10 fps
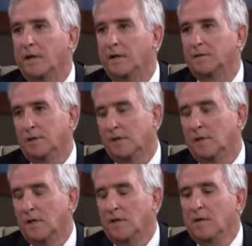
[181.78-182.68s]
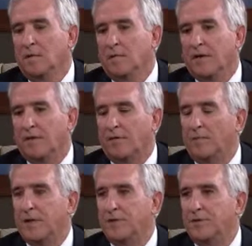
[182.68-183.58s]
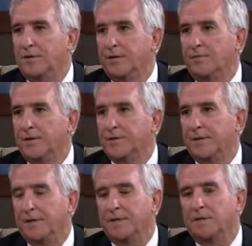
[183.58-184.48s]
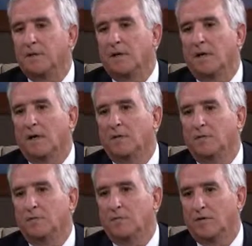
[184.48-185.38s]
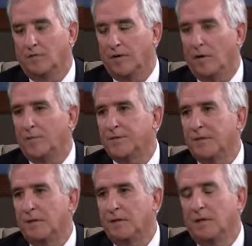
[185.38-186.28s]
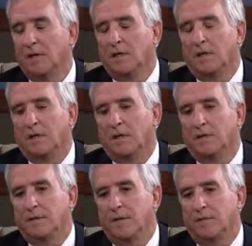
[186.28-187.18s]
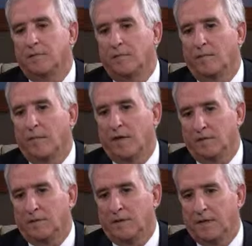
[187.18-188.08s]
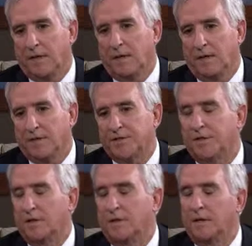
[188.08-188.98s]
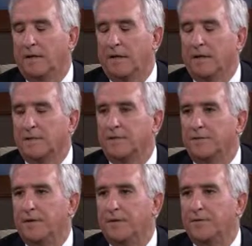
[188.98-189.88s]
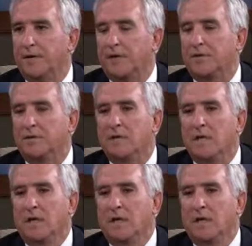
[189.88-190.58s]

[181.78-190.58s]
at many of our major universities, who've helped in getting us started and getting us in the right direction.